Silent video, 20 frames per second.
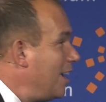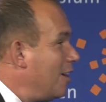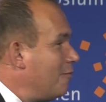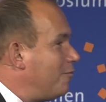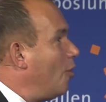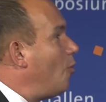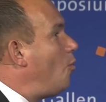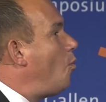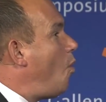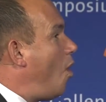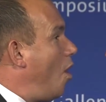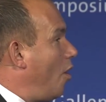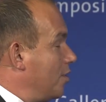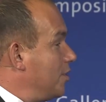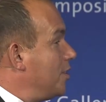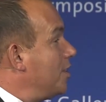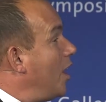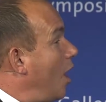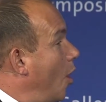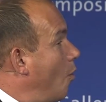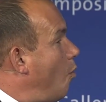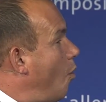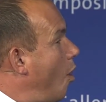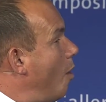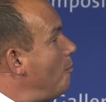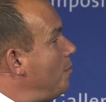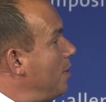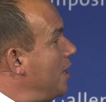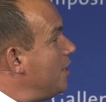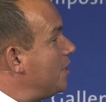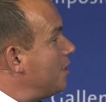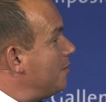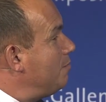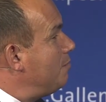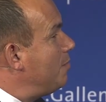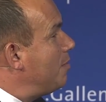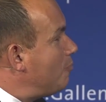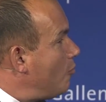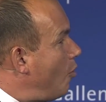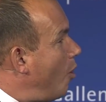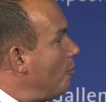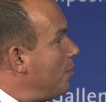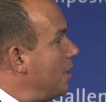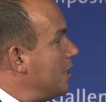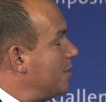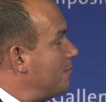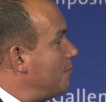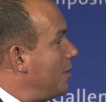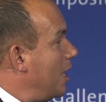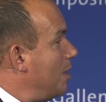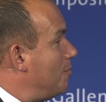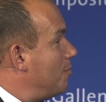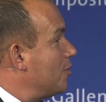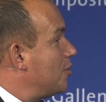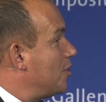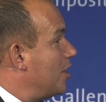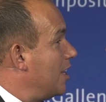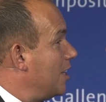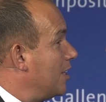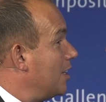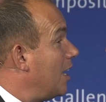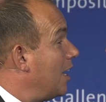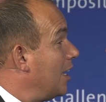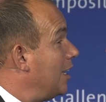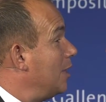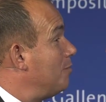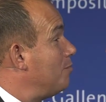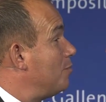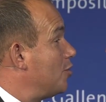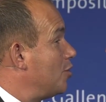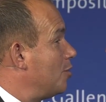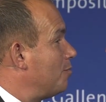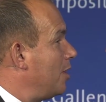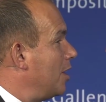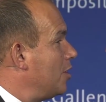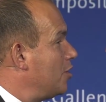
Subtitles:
for what? A one piece of paper saying yes. Olympus should buy